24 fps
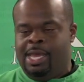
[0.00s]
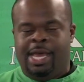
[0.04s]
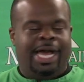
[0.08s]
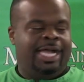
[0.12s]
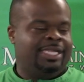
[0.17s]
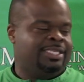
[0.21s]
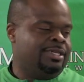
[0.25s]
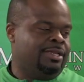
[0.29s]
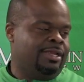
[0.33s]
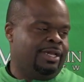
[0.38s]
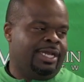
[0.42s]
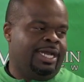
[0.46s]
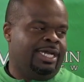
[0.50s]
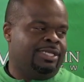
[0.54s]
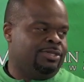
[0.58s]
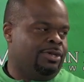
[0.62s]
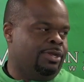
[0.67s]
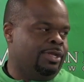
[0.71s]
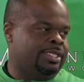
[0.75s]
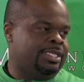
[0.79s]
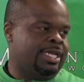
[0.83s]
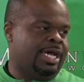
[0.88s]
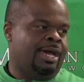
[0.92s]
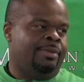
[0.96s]
I tell my guys
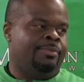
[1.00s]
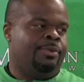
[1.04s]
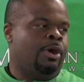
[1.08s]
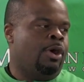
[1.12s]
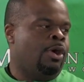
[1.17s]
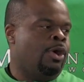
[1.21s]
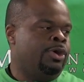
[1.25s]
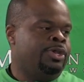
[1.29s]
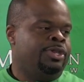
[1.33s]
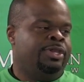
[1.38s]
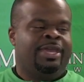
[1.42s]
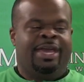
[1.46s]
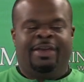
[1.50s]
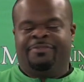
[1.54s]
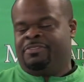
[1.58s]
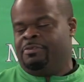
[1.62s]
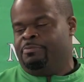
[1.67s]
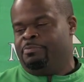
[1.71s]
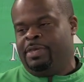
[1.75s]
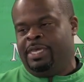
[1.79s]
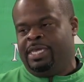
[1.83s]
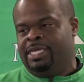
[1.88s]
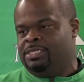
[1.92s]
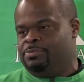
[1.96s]
all the time, all you have to
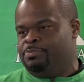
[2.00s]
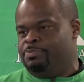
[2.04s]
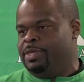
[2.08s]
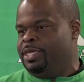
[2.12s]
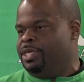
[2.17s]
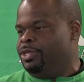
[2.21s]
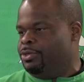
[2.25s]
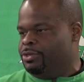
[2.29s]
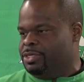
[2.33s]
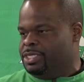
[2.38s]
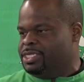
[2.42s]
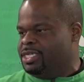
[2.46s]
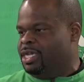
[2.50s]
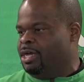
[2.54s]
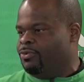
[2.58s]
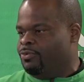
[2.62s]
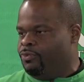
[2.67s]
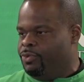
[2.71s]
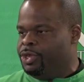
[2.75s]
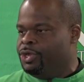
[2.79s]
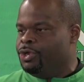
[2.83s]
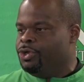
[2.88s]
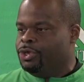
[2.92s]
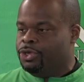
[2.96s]
be is be yourself.
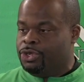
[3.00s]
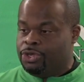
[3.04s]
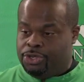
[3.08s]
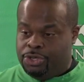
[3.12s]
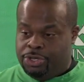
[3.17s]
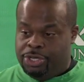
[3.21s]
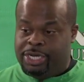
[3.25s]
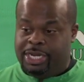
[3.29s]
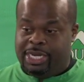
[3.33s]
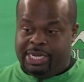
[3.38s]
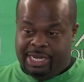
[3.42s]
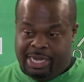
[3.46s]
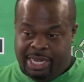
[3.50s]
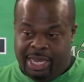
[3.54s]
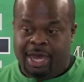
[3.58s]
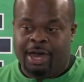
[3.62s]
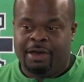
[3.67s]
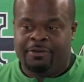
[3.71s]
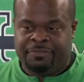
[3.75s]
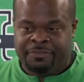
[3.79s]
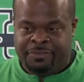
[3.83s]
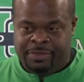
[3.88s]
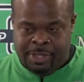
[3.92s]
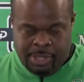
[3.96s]
We're good
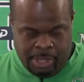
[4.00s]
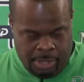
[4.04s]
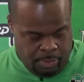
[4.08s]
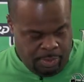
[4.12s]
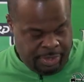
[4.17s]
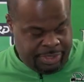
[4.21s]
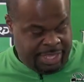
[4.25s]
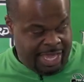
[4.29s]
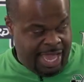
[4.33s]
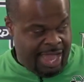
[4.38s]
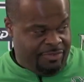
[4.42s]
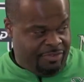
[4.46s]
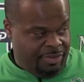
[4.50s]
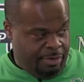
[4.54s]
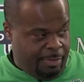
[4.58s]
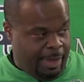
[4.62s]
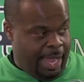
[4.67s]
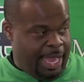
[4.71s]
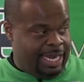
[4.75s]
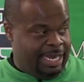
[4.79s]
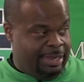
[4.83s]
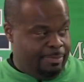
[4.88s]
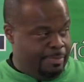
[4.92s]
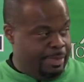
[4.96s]
enough with
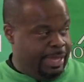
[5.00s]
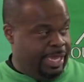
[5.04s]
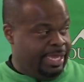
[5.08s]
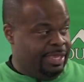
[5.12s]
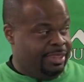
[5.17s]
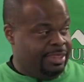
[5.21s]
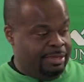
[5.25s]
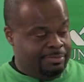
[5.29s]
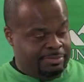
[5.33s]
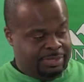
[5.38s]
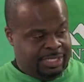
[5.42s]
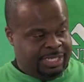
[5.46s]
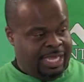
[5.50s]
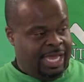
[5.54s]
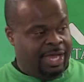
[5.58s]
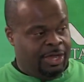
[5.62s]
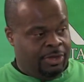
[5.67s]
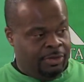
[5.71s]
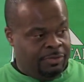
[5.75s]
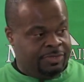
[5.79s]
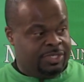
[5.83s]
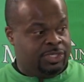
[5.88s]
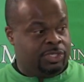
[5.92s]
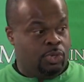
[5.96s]
everybody being
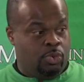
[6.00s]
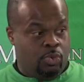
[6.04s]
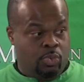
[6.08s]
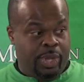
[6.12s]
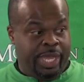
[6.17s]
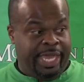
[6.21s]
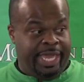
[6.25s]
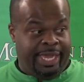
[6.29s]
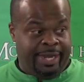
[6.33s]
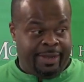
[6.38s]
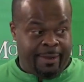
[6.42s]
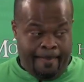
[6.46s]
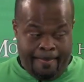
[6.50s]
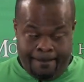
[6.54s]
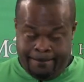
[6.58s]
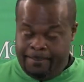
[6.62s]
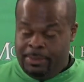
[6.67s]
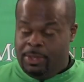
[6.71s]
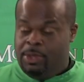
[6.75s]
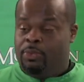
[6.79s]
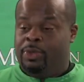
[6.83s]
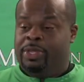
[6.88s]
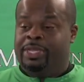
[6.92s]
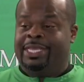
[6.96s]
themselves to win.
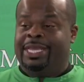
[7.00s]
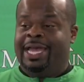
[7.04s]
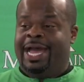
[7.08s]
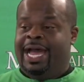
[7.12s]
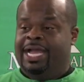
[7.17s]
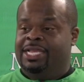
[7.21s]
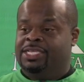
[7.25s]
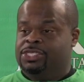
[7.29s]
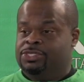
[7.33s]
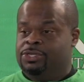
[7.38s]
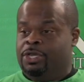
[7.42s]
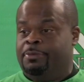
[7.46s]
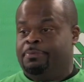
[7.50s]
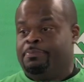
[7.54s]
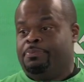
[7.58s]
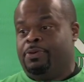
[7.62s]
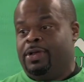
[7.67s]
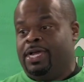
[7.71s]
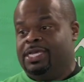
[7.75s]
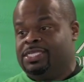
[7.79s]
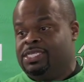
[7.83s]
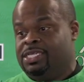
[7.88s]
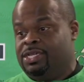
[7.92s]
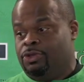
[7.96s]
When guys start
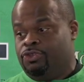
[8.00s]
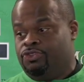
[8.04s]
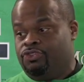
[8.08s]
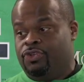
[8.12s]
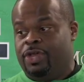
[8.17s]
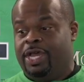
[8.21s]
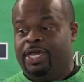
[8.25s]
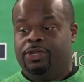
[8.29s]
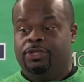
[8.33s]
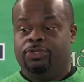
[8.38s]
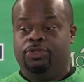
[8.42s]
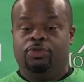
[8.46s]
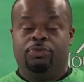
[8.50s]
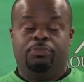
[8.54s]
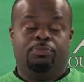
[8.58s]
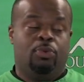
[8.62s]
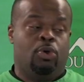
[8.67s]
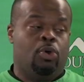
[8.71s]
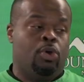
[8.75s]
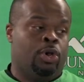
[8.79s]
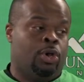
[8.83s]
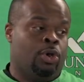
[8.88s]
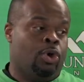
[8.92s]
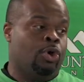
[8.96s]
pressing or trying to do
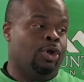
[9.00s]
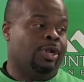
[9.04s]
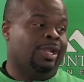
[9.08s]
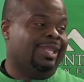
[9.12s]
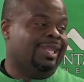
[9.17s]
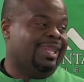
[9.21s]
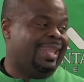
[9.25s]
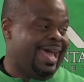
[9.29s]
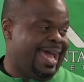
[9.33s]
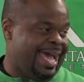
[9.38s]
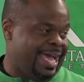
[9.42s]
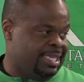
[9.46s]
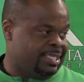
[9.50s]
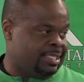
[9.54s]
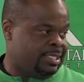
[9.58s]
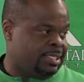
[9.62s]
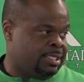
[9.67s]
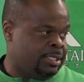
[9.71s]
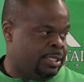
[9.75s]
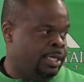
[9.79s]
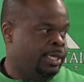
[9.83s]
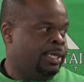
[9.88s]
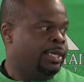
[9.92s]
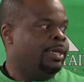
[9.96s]
more or
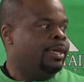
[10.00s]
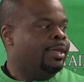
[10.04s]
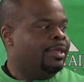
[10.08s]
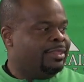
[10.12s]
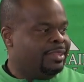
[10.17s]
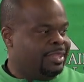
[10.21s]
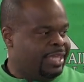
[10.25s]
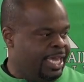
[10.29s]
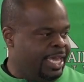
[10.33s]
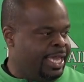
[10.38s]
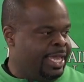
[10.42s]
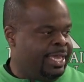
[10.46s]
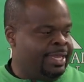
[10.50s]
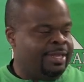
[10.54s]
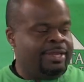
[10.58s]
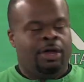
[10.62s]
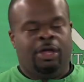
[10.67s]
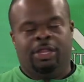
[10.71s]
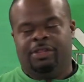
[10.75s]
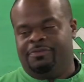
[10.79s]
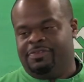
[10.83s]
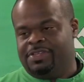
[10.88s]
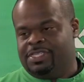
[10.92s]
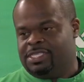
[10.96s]
less, then
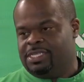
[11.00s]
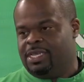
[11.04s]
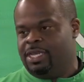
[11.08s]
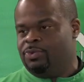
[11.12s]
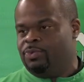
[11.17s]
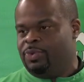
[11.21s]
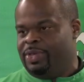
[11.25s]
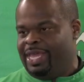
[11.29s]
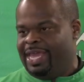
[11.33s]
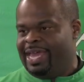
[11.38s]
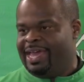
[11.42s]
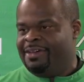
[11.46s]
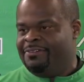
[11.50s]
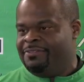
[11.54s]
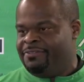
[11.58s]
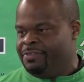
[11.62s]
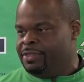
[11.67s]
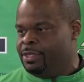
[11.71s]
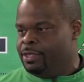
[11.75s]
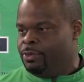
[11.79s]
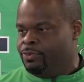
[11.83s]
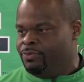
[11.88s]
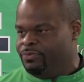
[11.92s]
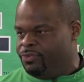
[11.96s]
all of a sudden we have,
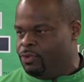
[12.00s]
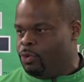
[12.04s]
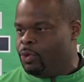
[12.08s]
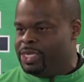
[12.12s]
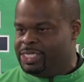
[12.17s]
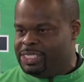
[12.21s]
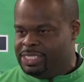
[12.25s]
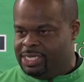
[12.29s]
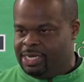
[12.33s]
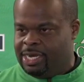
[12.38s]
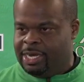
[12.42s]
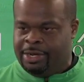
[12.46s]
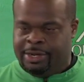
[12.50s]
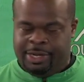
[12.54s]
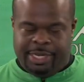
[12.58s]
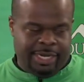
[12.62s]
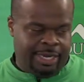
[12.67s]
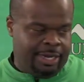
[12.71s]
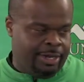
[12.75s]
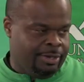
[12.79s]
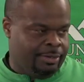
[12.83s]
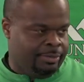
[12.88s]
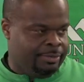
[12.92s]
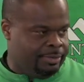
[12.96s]
you know, voids in
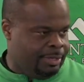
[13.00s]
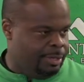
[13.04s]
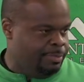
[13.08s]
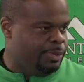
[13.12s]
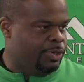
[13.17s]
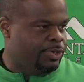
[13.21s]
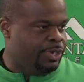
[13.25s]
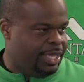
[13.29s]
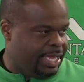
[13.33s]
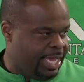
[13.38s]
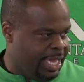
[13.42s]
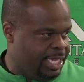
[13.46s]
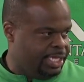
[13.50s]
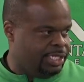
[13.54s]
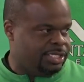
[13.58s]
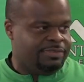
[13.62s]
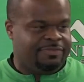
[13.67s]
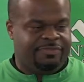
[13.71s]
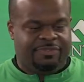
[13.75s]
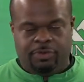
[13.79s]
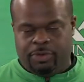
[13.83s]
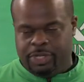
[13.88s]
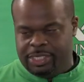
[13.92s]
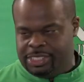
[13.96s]
our
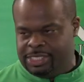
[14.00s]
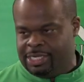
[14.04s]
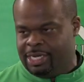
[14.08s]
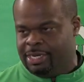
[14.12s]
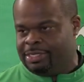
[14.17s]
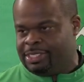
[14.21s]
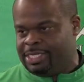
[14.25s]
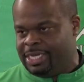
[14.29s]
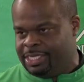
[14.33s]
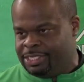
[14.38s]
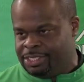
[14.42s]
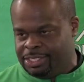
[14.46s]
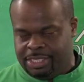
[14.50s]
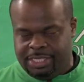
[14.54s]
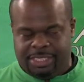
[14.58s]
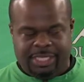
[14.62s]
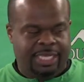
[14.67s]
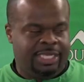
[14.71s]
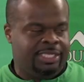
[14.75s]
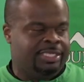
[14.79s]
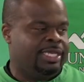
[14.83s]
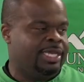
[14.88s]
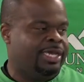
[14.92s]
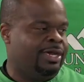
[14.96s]
communication, voids in our attention to
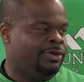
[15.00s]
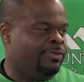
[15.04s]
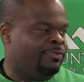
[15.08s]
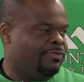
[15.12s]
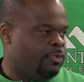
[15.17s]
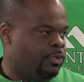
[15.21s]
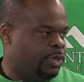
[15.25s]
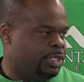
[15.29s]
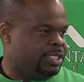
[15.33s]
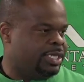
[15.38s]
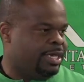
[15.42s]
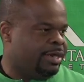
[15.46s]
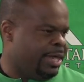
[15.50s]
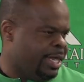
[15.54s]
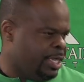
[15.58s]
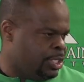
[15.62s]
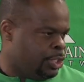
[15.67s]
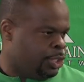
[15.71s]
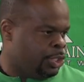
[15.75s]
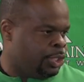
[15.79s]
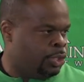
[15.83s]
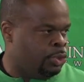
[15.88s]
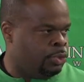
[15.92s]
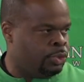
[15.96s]
detail, voids in our
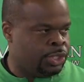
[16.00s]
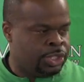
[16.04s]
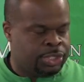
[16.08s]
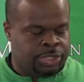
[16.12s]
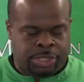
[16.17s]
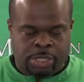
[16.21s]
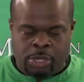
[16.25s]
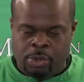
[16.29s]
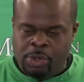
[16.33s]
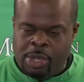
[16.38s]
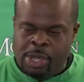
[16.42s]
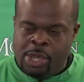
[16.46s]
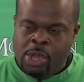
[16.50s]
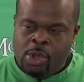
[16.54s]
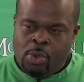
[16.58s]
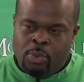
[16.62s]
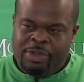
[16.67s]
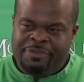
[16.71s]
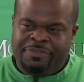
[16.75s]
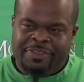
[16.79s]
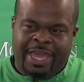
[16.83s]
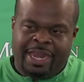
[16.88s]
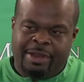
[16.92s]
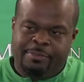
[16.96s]
execution. So
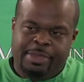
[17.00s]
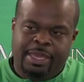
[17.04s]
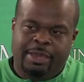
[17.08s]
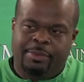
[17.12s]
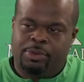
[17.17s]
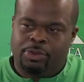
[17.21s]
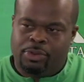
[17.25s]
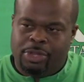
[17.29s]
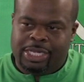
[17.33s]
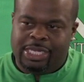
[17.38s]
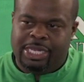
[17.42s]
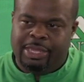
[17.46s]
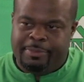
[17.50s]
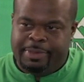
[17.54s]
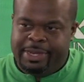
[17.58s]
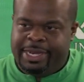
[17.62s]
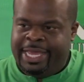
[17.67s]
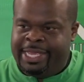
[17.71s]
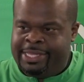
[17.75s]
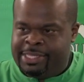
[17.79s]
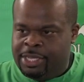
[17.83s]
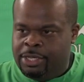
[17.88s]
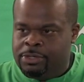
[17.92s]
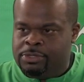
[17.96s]
we've got to be able to
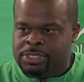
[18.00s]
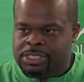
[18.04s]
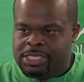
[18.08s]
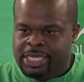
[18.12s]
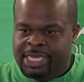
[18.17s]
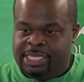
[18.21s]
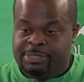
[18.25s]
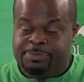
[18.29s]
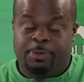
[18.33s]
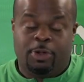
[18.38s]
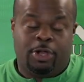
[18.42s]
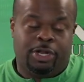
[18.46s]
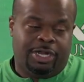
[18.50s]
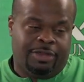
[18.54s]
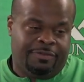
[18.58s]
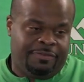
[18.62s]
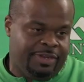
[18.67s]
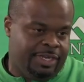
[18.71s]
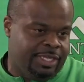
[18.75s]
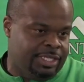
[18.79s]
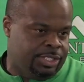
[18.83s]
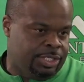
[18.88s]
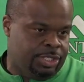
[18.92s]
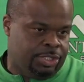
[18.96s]
eliminate those things. Part of
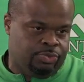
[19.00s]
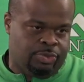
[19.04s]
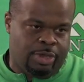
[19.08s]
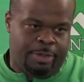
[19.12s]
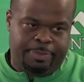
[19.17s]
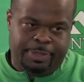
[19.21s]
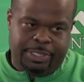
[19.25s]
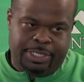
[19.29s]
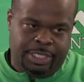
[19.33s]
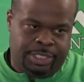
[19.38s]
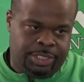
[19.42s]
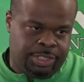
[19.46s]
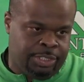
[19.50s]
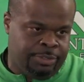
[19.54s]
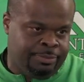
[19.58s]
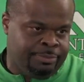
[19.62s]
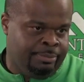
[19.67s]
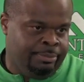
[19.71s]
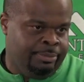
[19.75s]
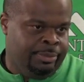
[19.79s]
it is just repetition.